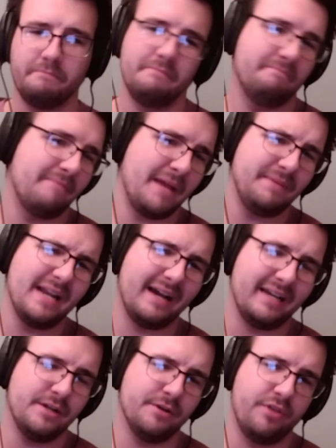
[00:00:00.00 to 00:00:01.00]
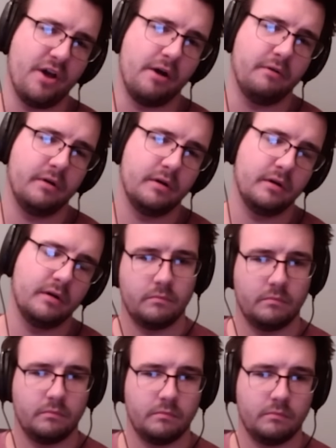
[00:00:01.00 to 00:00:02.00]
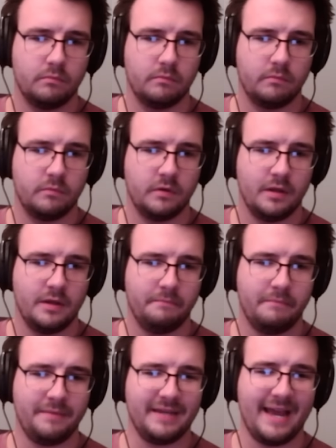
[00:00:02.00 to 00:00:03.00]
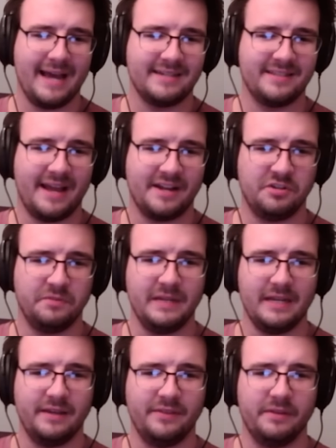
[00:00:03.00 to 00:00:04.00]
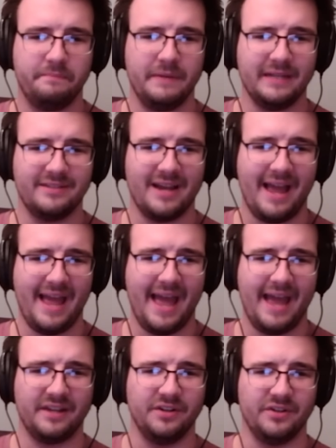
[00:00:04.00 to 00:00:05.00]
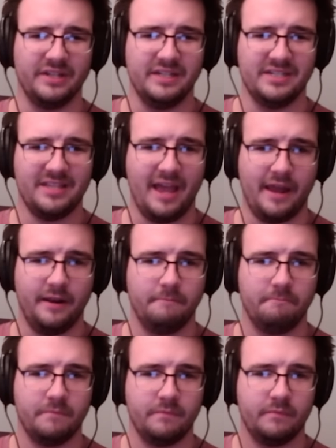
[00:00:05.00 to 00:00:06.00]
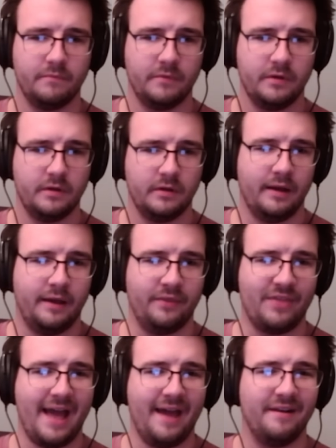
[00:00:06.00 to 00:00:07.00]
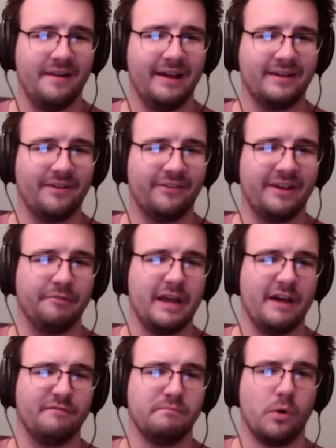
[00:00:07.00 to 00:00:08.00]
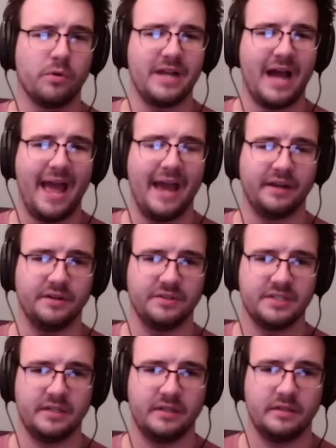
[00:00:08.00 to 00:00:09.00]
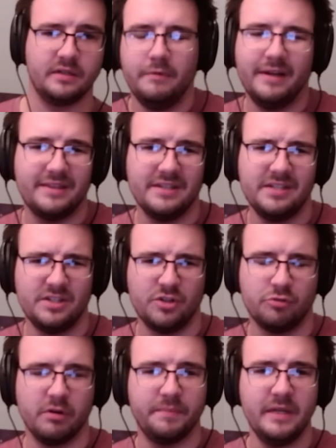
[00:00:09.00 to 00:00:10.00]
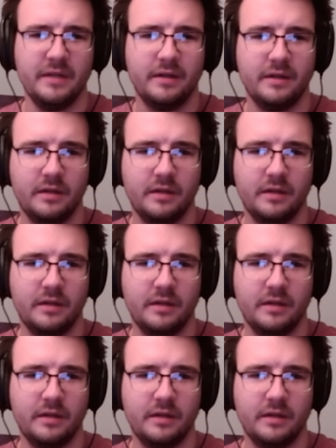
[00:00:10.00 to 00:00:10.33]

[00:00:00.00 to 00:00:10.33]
Maybe not here though. Maybe it has to actually be in the big diagonal instead. And then, okay, we have more diagonals. Wait, this is trippy.